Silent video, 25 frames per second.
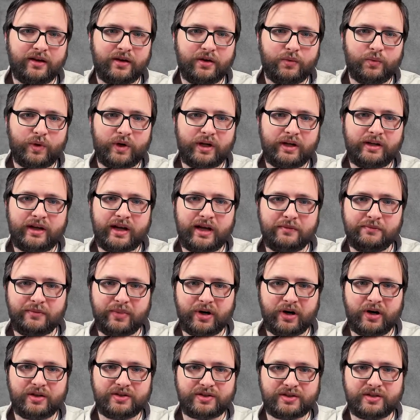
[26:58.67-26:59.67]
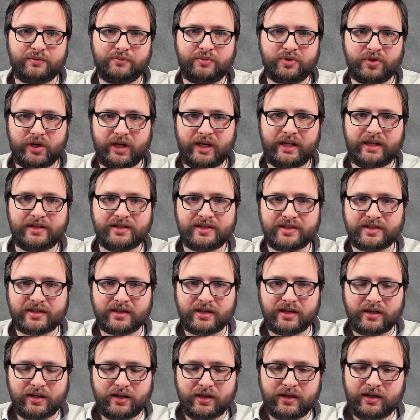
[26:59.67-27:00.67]
when they bought the brand
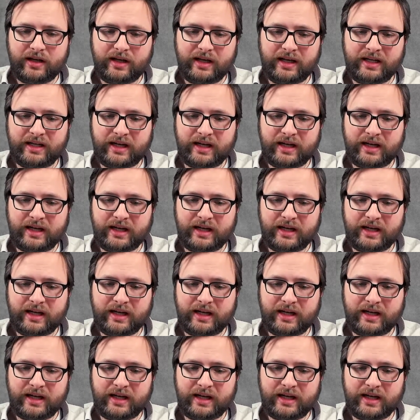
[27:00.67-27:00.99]
in